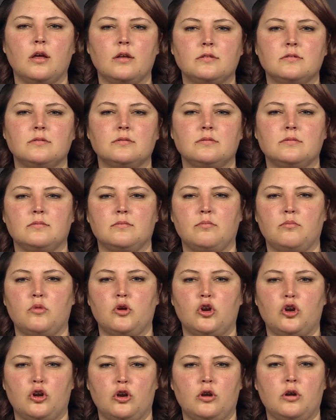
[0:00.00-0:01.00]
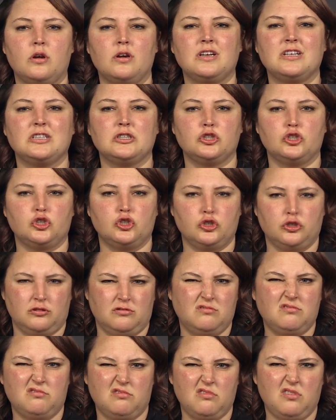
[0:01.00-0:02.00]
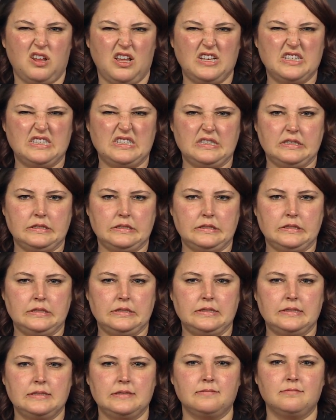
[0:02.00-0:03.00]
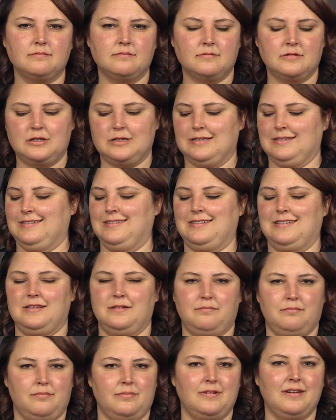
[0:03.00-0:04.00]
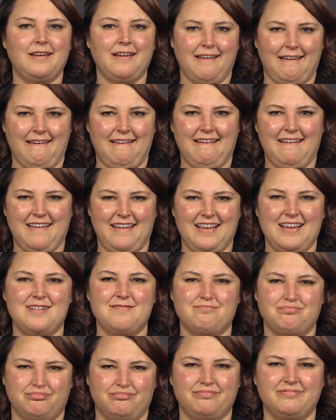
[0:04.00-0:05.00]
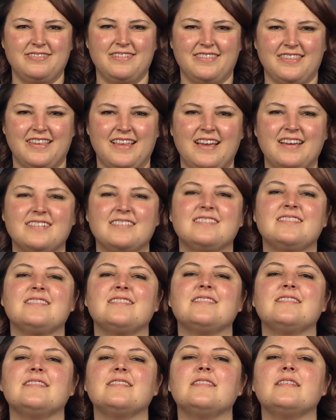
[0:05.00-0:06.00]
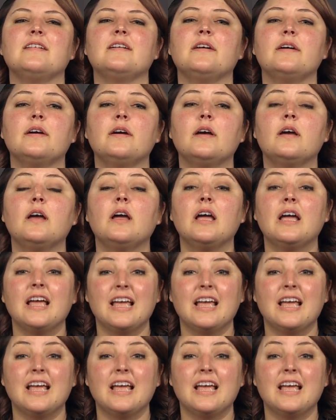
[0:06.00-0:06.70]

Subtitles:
But if you can do it at a higher resolution, i.e. more dots per inch, that's better.